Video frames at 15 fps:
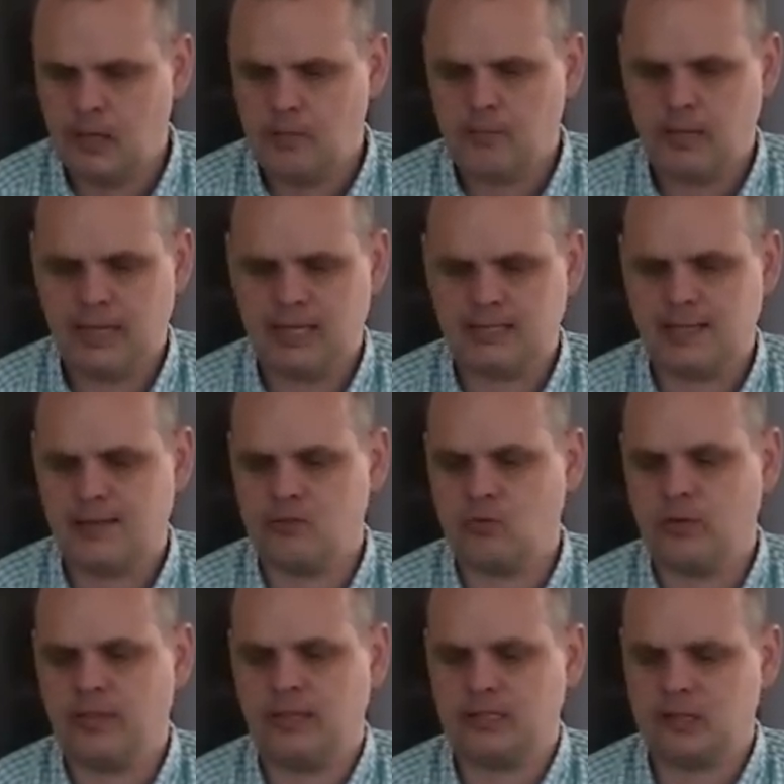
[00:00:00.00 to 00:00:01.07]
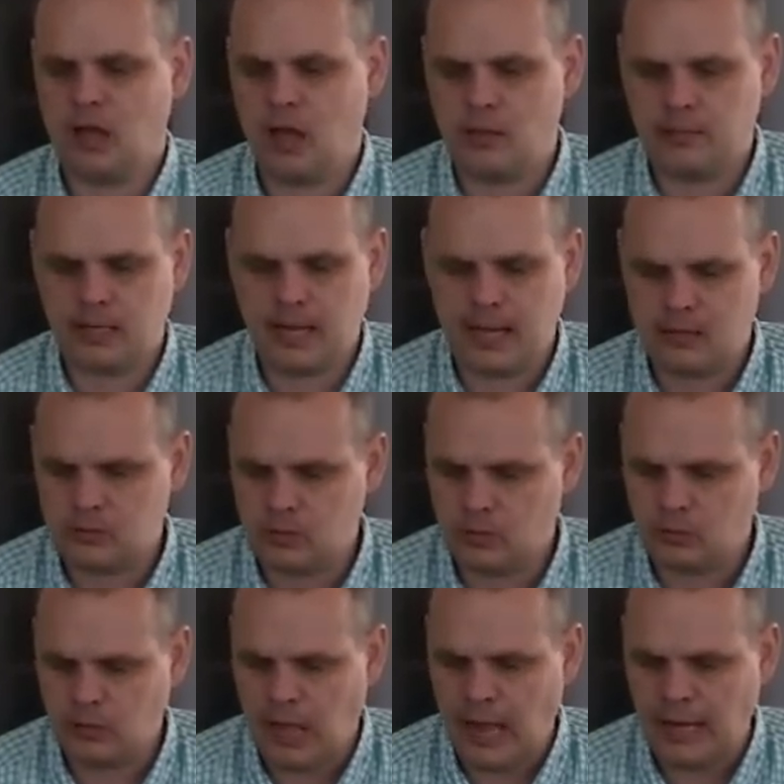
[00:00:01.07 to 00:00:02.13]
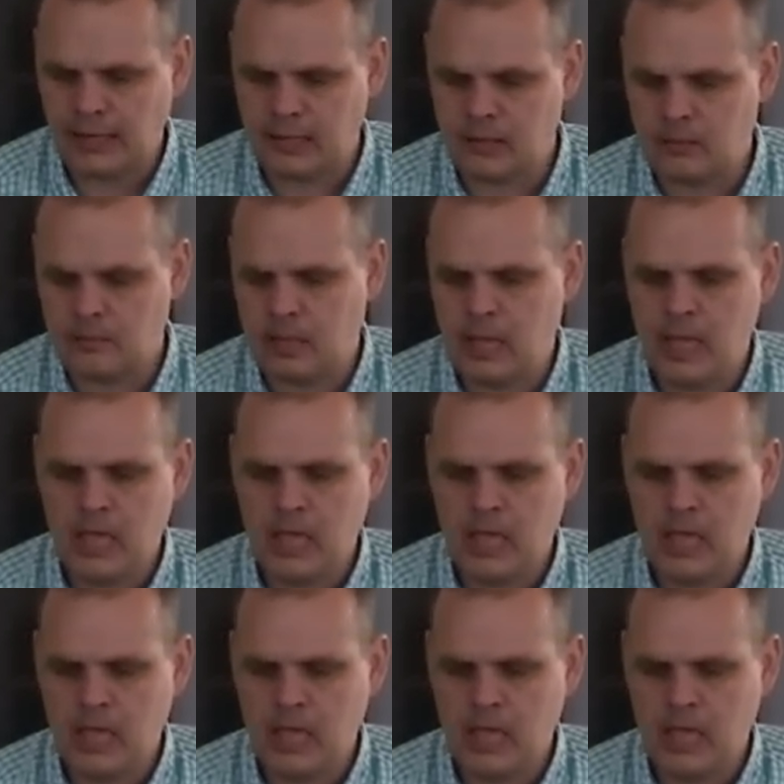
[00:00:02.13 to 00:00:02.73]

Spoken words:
but he says when this common household item